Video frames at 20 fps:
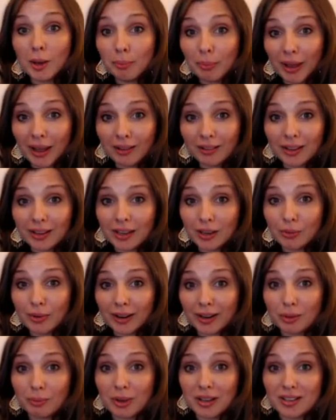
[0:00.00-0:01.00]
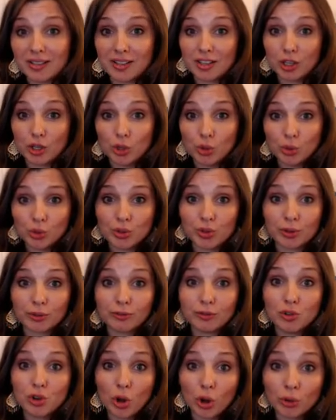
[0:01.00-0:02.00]
Palkki recommends the use of
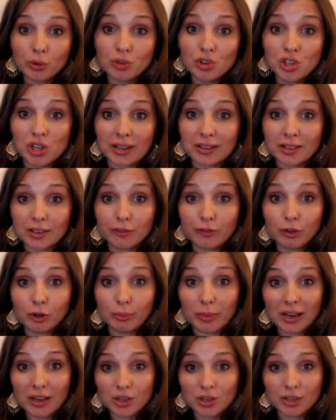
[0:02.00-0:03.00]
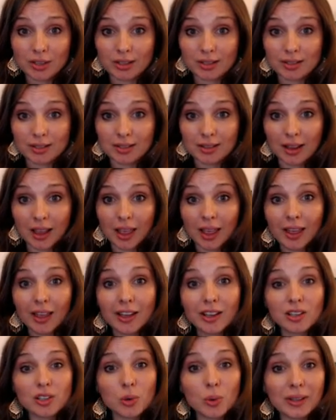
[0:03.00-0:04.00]
non-gendered formations
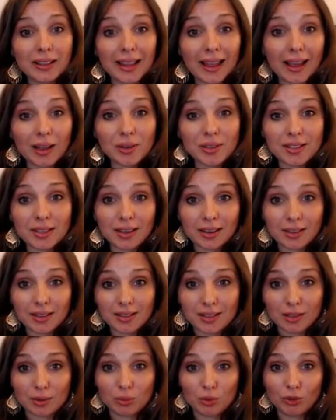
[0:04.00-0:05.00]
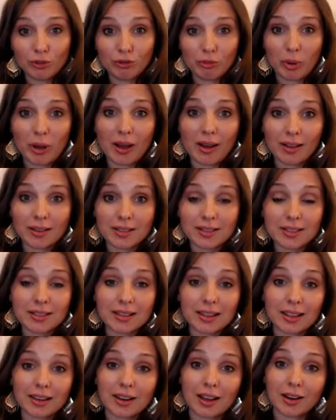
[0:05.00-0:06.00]
to allow singers to move parts
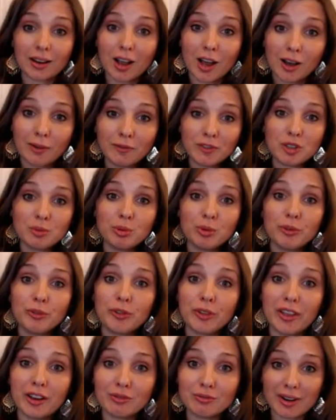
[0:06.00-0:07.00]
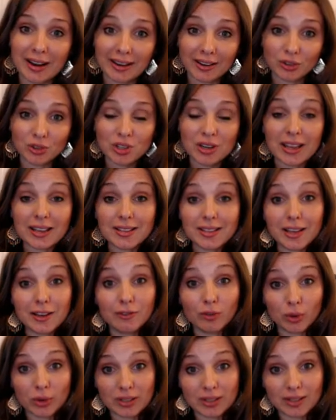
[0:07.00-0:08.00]
that are comfortable for their range as their
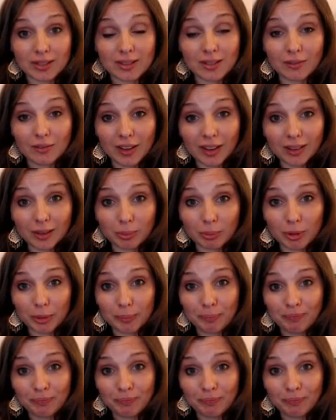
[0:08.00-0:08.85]
voices develop.